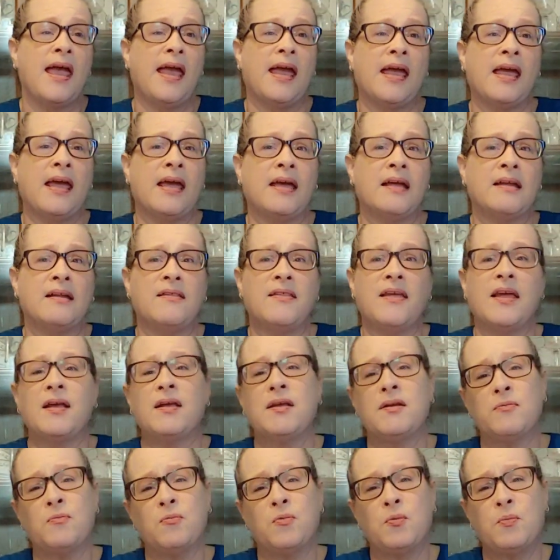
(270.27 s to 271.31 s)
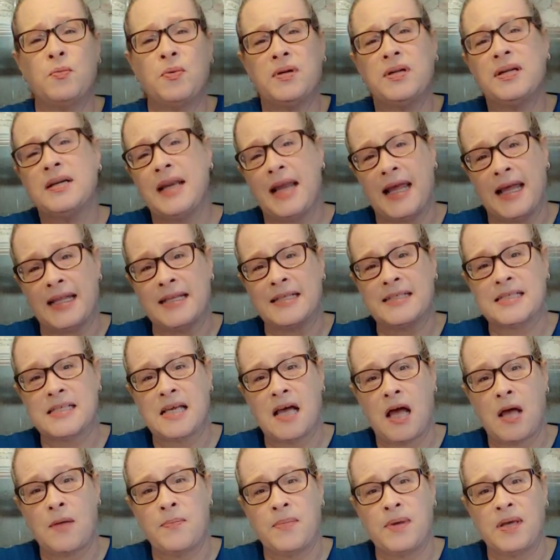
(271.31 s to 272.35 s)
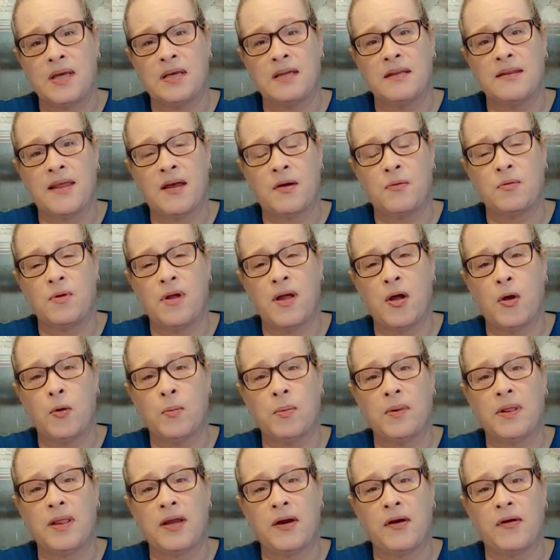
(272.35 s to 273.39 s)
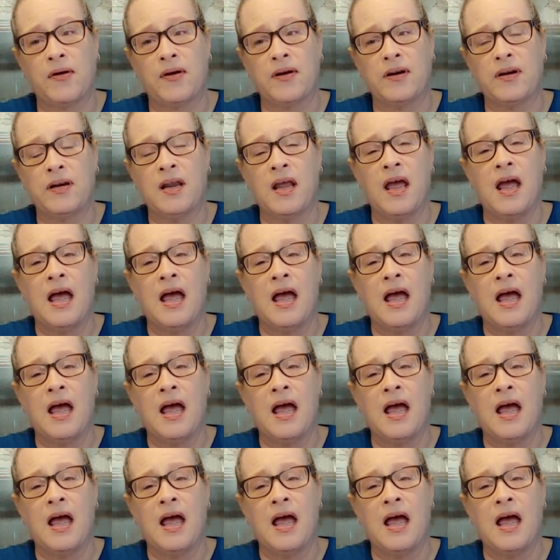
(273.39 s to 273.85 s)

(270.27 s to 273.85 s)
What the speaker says: and they will put an enzyme in that will help clear it.